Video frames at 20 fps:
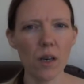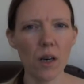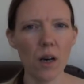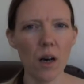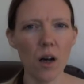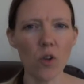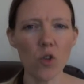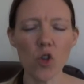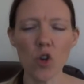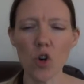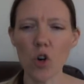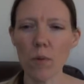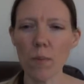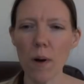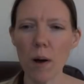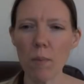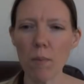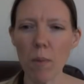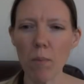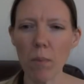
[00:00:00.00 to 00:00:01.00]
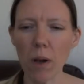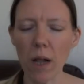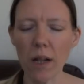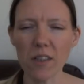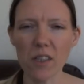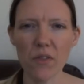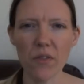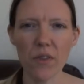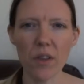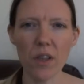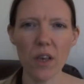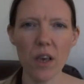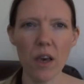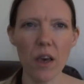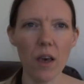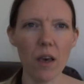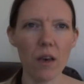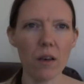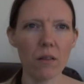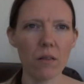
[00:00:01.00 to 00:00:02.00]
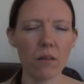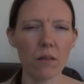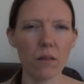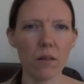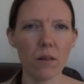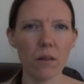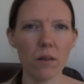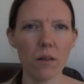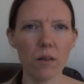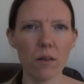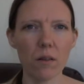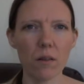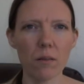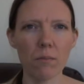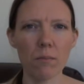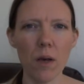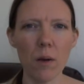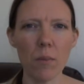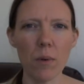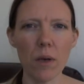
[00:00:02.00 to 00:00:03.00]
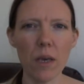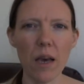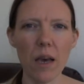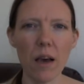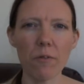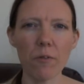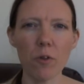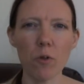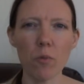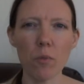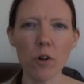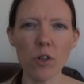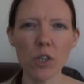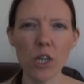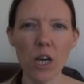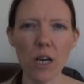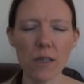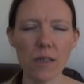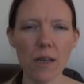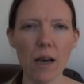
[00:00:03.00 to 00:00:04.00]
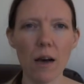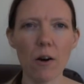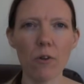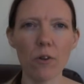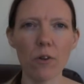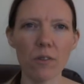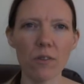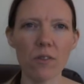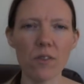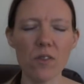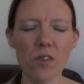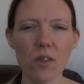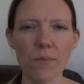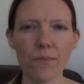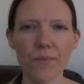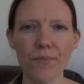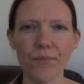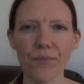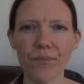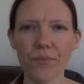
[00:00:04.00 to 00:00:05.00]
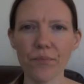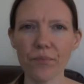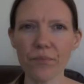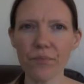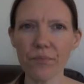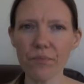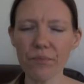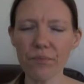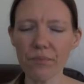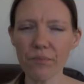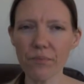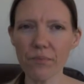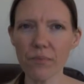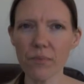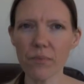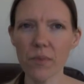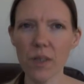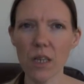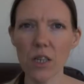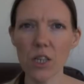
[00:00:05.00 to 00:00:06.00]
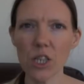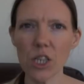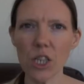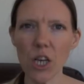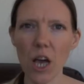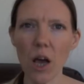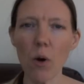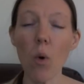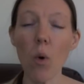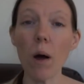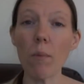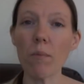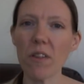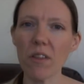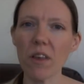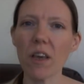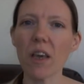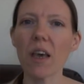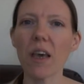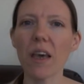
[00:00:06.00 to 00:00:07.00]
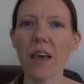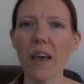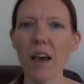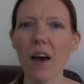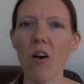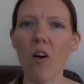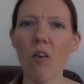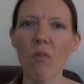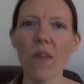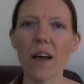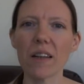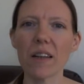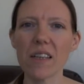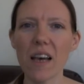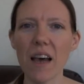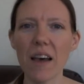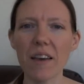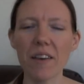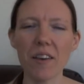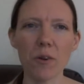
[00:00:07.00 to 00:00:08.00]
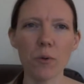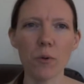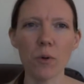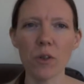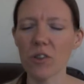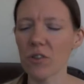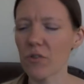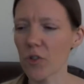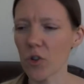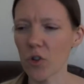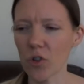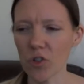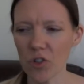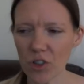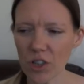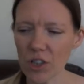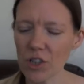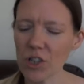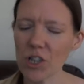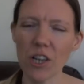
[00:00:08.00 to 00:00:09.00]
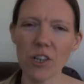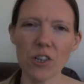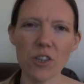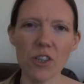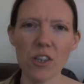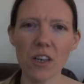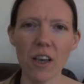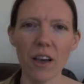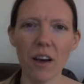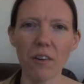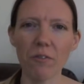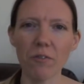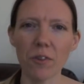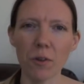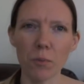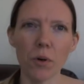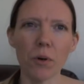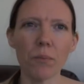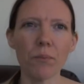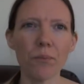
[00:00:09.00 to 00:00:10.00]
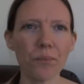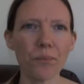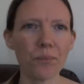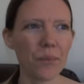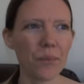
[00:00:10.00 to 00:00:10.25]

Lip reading: I'll talk about my plans for the year, maybe get a few projects out and share what I'm thinking on that day, which of course can change the day after, but